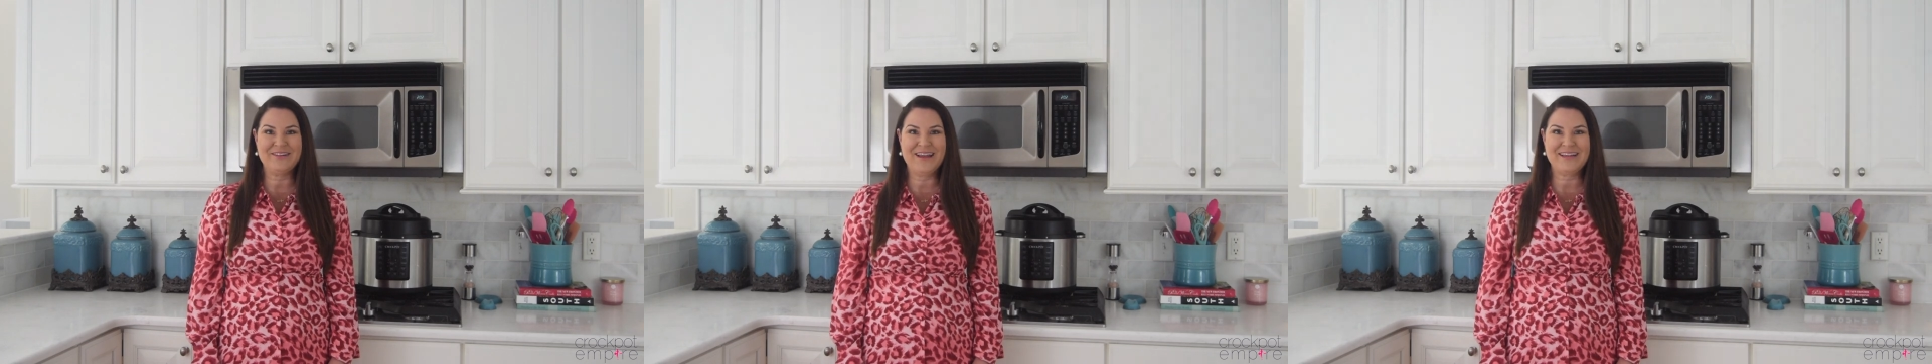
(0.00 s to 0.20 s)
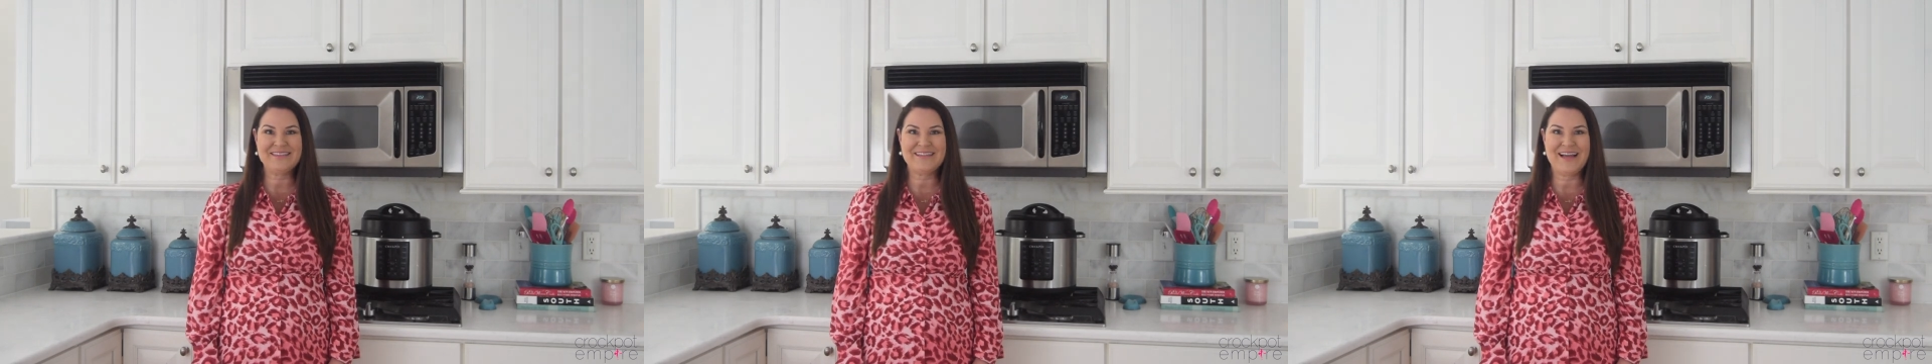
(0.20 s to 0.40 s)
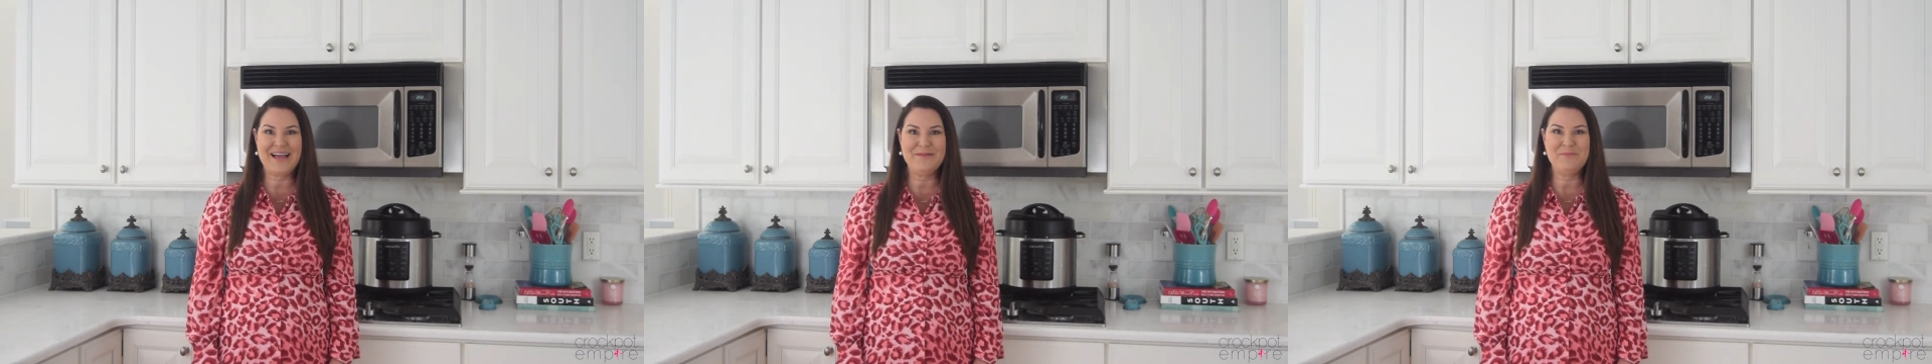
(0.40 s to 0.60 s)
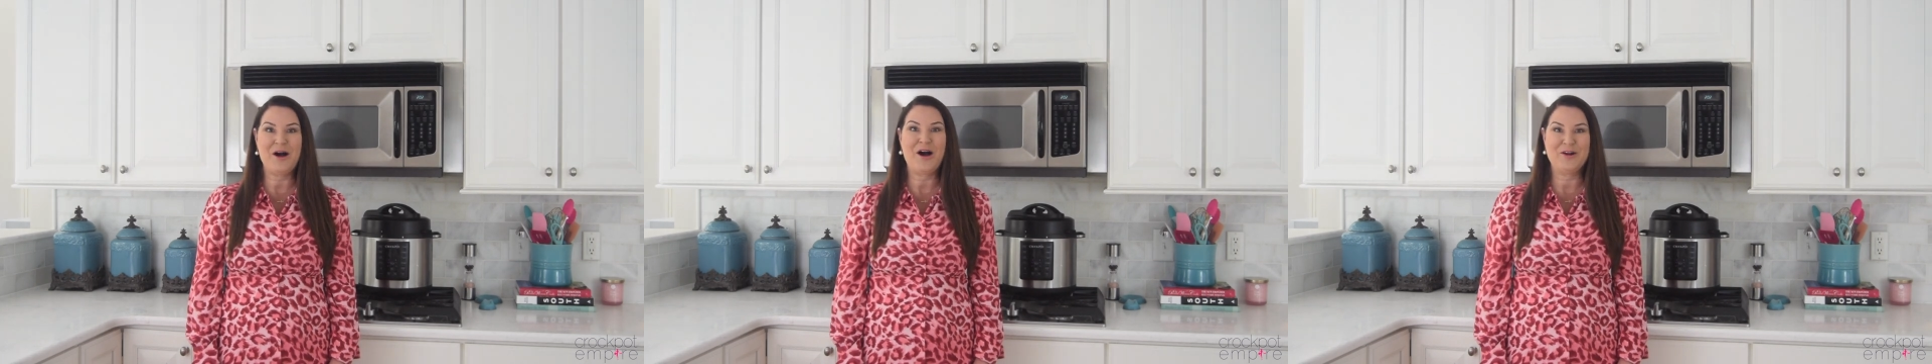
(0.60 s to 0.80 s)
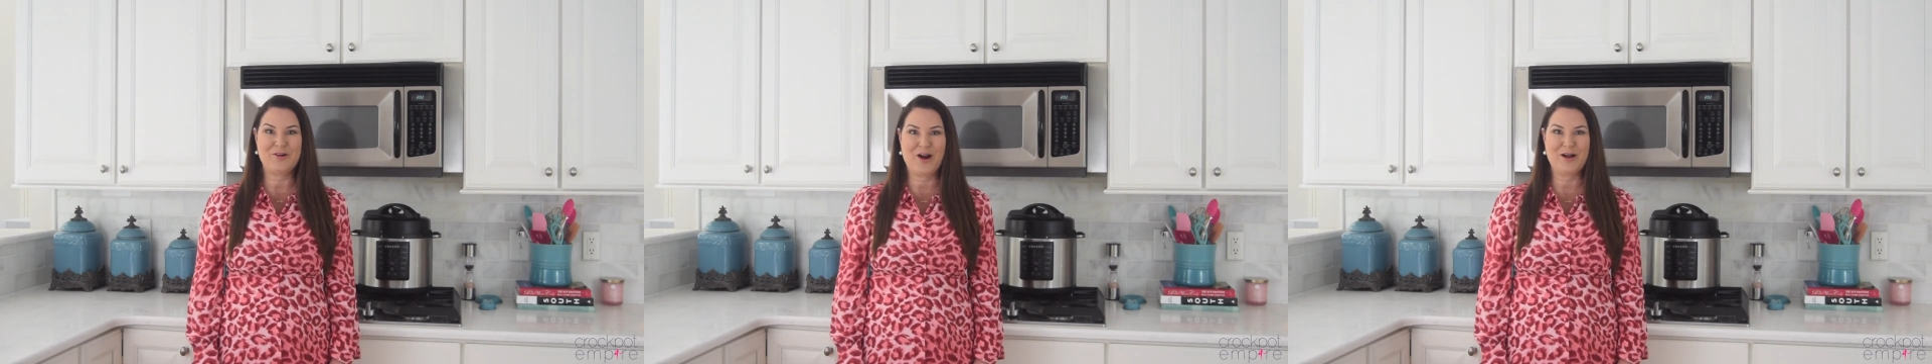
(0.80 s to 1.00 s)
next time
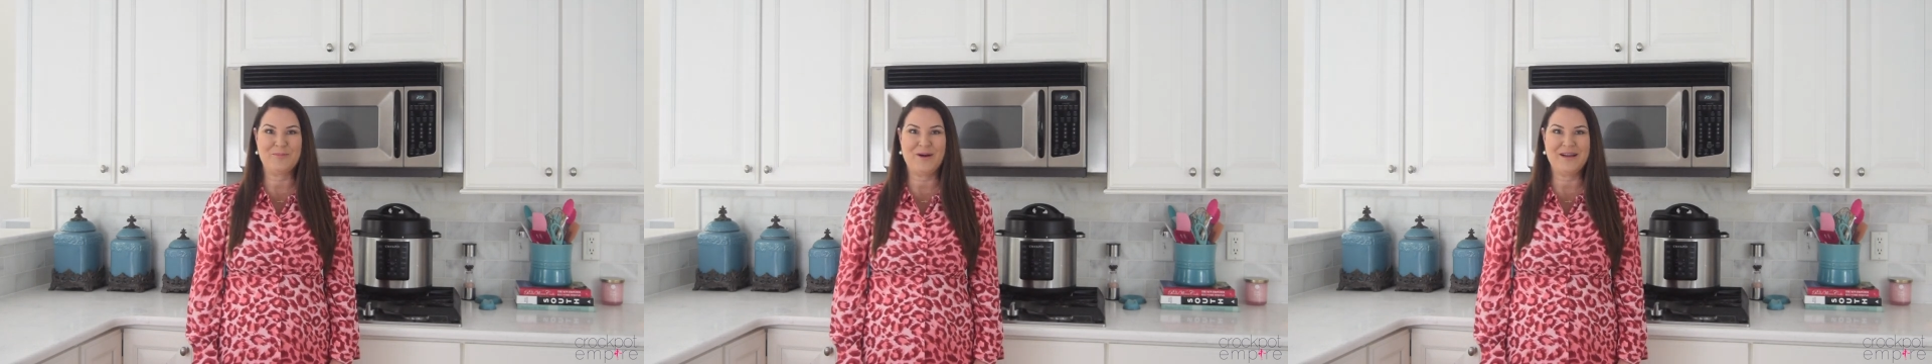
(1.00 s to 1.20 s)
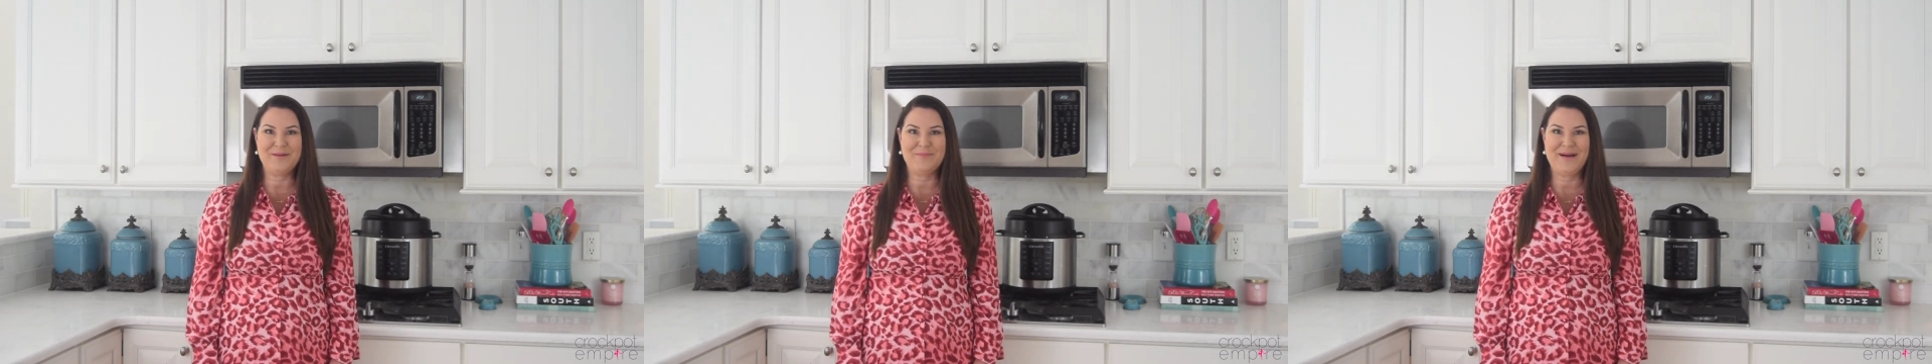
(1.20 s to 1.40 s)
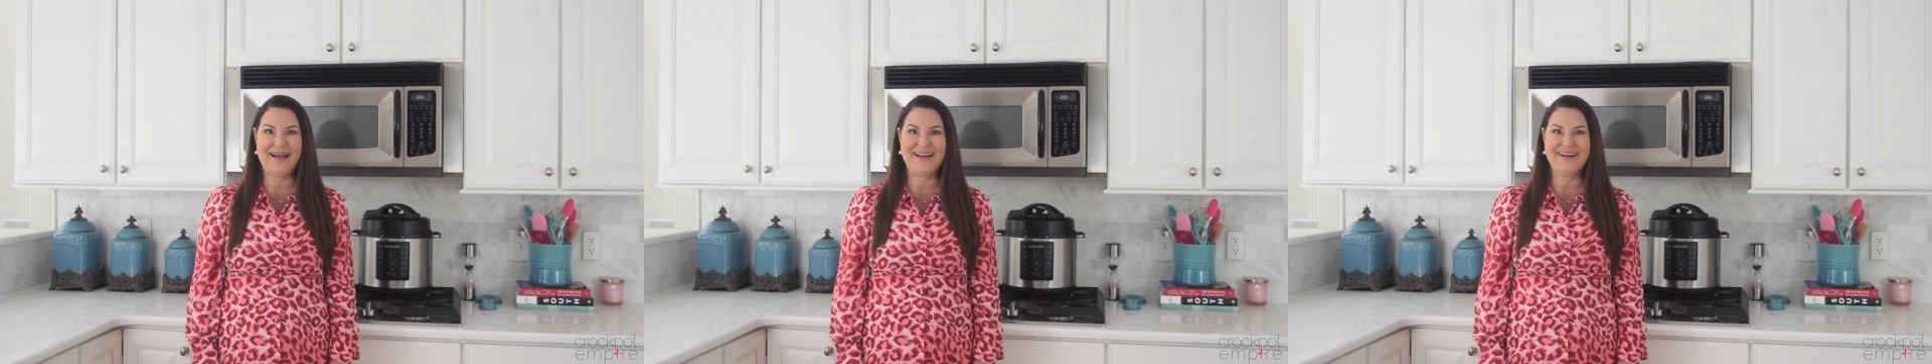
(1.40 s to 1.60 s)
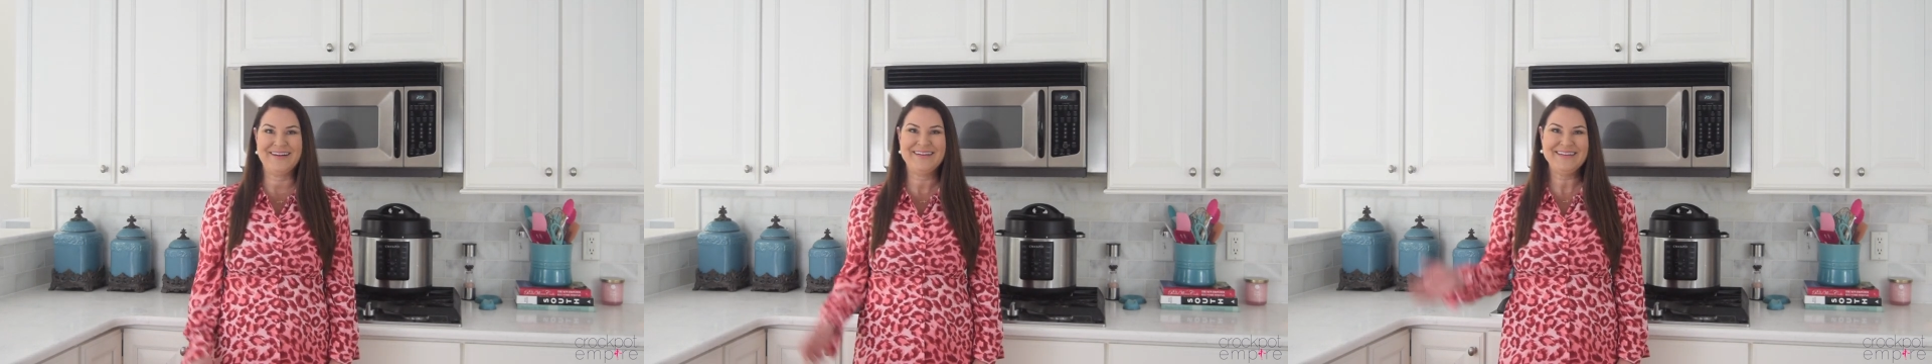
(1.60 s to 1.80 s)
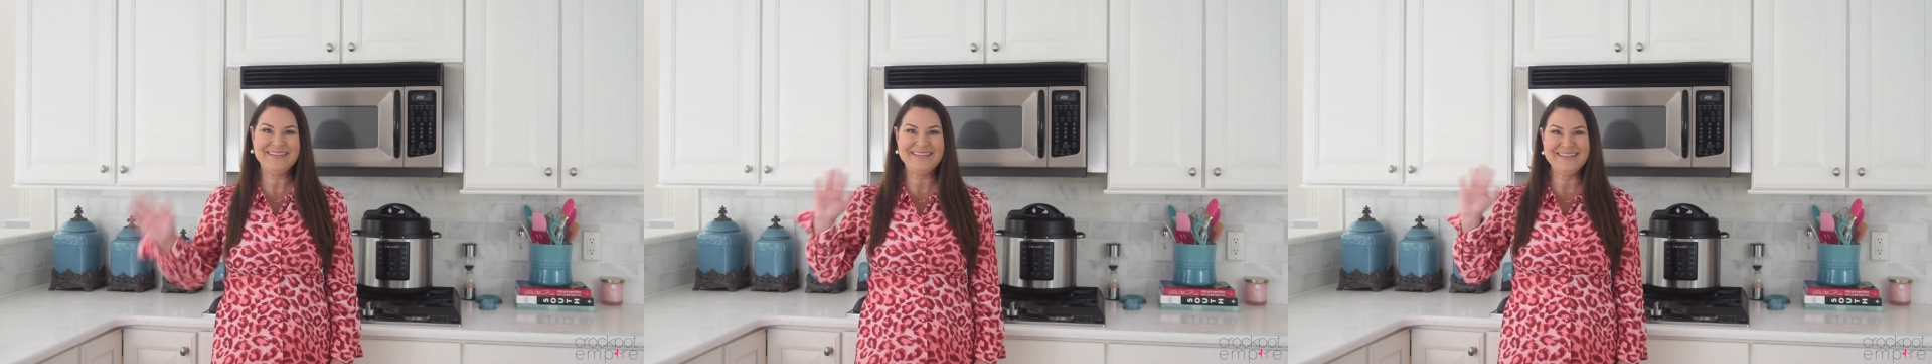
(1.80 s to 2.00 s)
on Crock-Pot
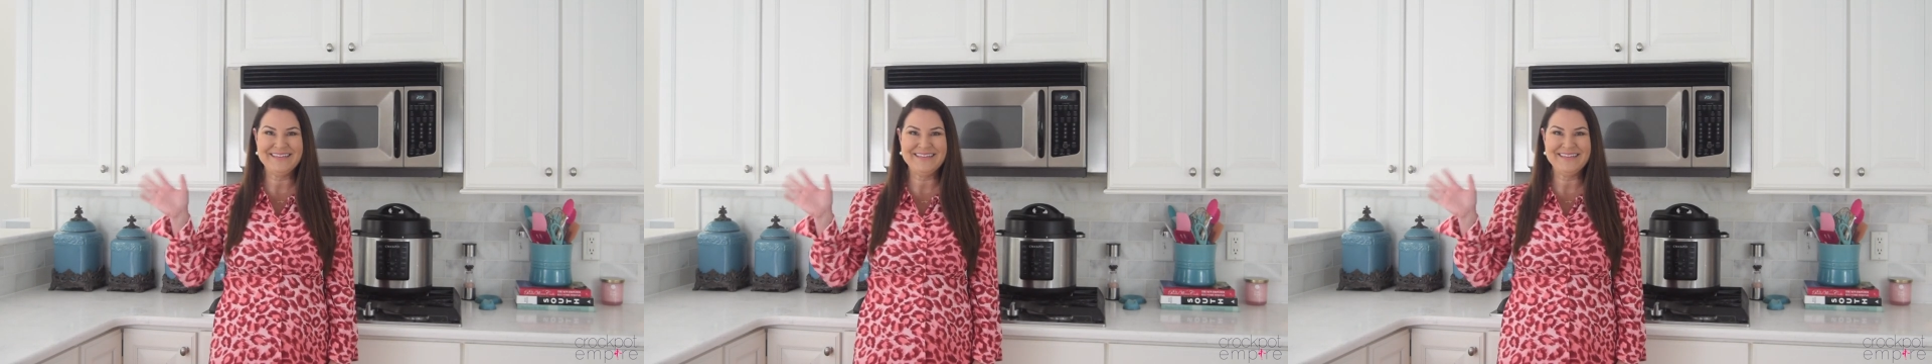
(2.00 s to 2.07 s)
Empire.